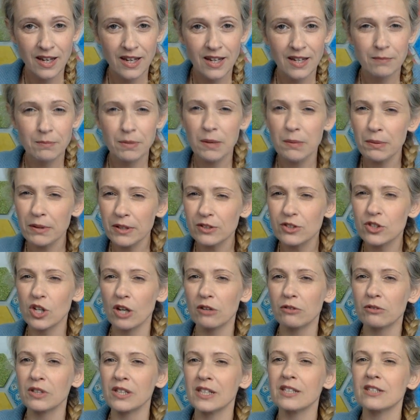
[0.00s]
People are
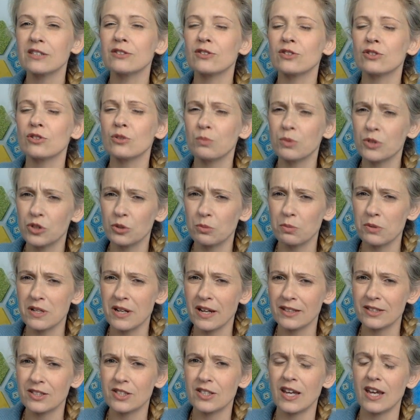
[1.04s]
generally super, super
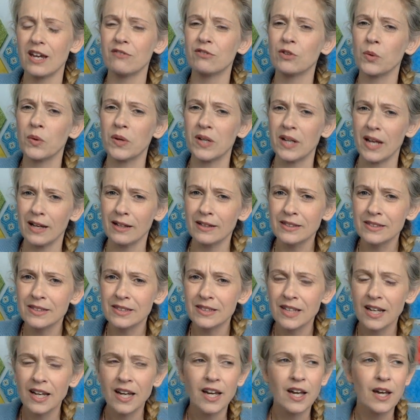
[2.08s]
nice to everyone else,
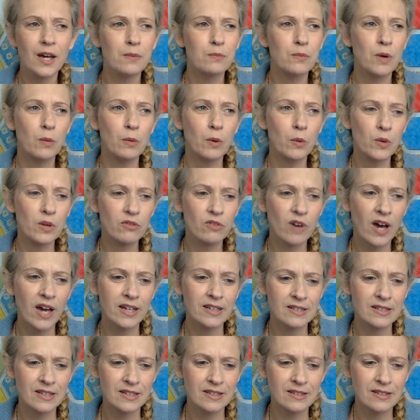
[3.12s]
but what we
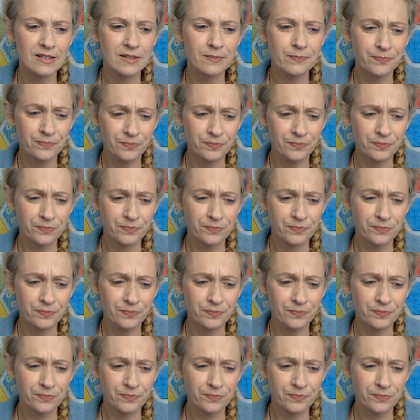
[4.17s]
find is,